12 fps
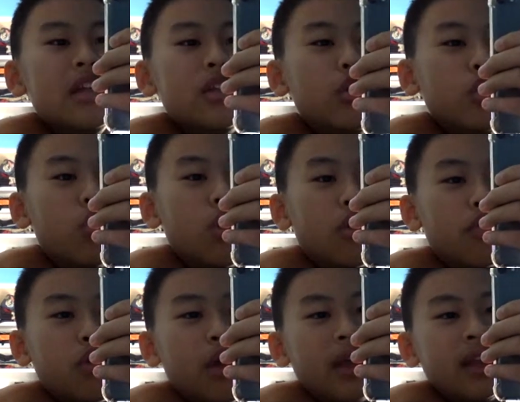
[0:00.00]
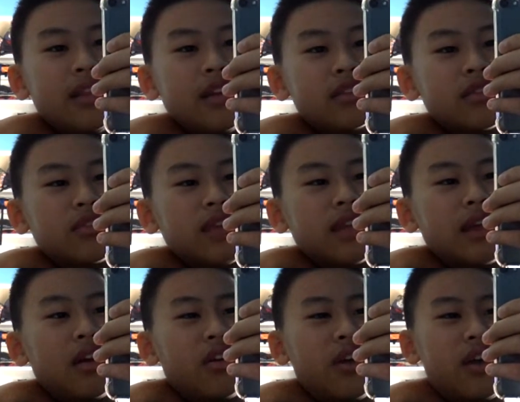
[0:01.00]
to you or for any loss of data
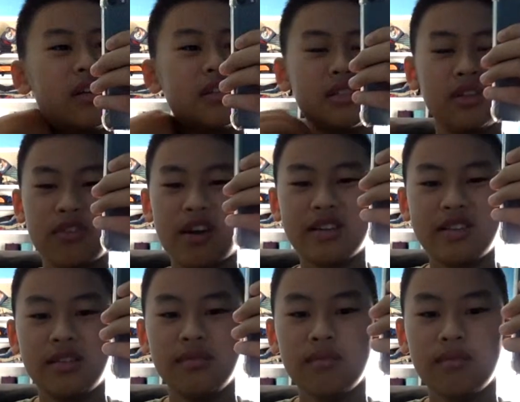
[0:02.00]
on iOS device.